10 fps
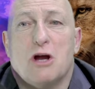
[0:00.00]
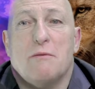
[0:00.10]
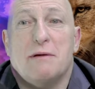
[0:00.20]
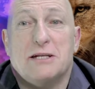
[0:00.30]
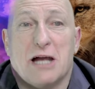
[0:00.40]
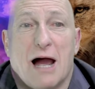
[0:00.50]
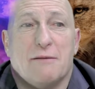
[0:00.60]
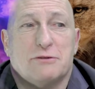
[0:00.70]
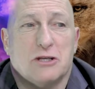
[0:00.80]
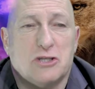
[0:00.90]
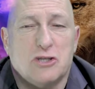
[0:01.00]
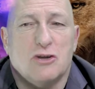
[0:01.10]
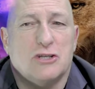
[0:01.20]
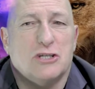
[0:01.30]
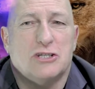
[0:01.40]
many times, the
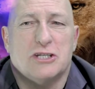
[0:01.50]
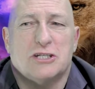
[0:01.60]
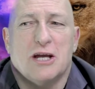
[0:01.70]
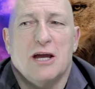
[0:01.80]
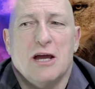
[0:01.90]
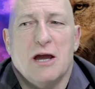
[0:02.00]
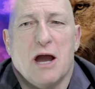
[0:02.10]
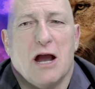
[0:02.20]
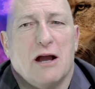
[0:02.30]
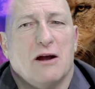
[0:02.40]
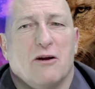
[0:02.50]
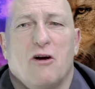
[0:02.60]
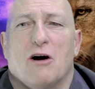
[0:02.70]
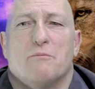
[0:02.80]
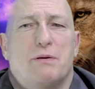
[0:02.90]
church has just
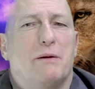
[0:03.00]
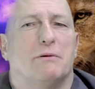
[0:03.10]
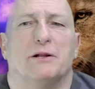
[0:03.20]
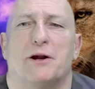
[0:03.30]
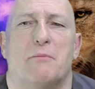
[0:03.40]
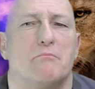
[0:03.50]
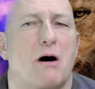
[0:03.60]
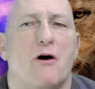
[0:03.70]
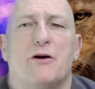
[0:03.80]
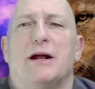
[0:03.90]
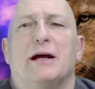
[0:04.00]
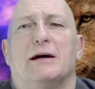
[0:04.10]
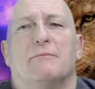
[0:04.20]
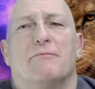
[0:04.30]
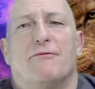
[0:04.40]
got people that are moaning
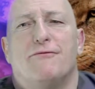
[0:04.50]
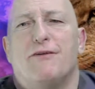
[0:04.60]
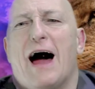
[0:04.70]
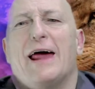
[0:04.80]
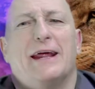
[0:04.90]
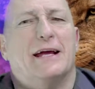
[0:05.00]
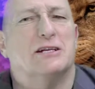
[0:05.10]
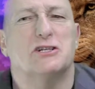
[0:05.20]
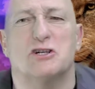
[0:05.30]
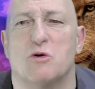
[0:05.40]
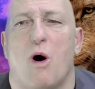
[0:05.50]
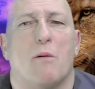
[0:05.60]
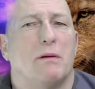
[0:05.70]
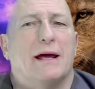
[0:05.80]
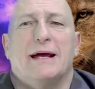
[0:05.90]
and fighting and
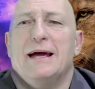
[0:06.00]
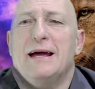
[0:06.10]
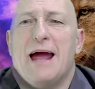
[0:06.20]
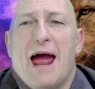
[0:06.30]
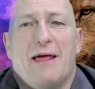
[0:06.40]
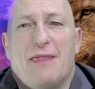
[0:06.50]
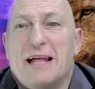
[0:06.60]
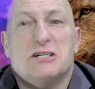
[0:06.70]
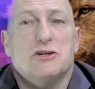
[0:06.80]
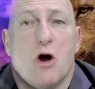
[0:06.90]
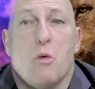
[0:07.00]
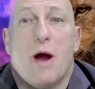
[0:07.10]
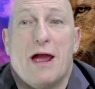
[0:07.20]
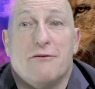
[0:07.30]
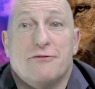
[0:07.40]
squabbling. And that's no
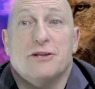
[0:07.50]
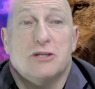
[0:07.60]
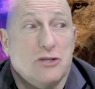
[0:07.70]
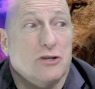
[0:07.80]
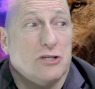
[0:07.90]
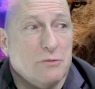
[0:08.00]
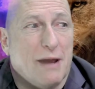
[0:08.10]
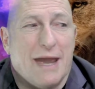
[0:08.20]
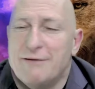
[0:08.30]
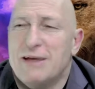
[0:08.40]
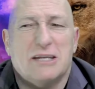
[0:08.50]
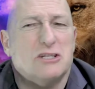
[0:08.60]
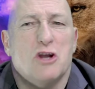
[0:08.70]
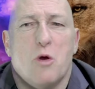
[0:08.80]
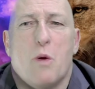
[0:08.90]
way for the church to behave. That's
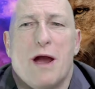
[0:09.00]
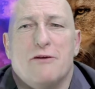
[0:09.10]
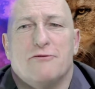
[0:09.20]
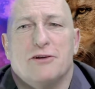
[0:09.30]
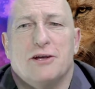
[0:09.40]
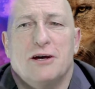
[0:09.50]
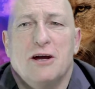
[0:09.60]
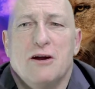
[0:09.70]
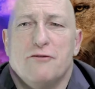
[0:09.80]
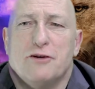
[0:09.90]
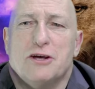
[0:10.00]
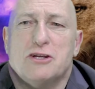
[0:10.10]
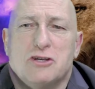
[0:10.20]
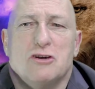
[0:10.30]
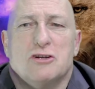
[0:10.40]
no way for the, for the
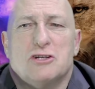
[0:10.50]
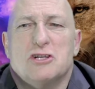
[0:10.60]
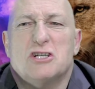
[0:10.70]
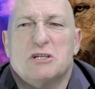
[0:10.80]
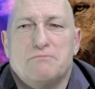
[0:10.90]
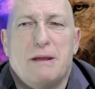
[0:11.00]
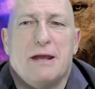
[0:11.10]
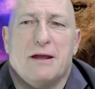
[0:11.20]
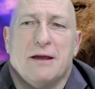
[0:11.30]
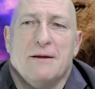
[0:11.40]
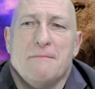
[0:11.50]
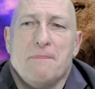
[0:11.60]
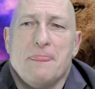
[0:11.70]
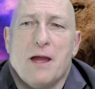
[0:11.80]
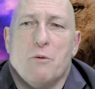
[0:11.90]
church to speak
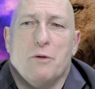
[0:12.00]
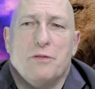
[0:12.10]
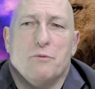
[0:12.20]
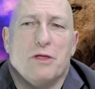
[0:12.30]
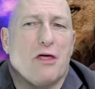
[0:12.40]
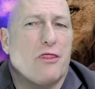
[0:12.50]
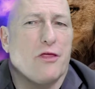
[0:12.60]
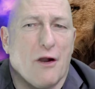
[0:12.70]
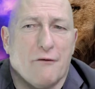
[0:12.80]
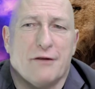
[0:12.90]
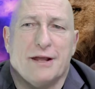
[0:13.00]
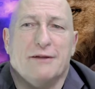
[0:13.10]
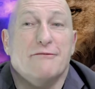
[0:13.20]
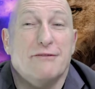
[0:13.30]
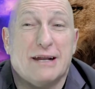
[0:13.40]
with, with authority
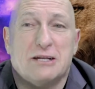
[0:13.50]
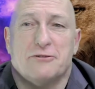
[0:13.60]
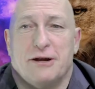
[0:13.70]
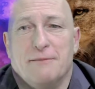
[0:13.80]
and victory.